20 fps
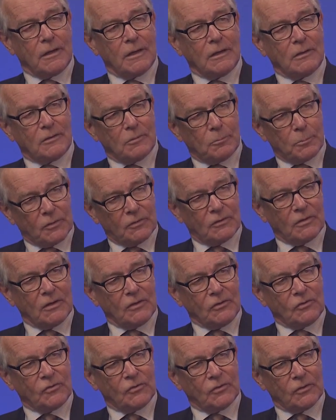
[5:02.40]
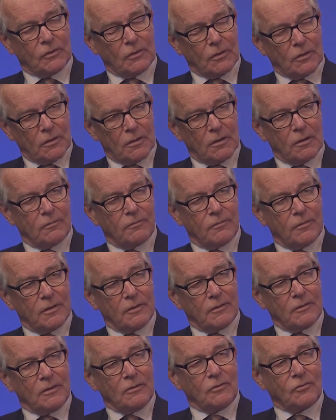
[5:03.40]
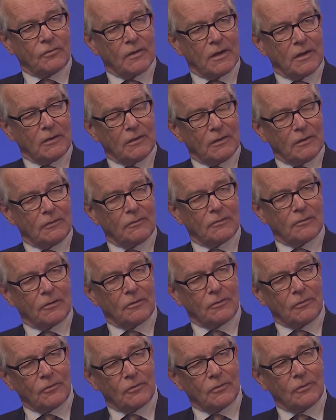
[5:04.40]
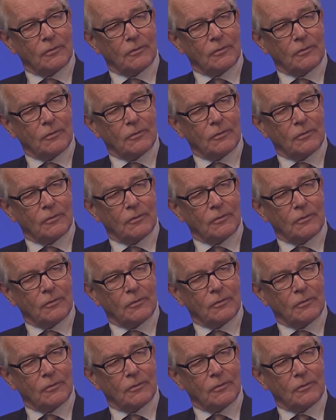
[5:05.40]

interpretation of these findings, Lars?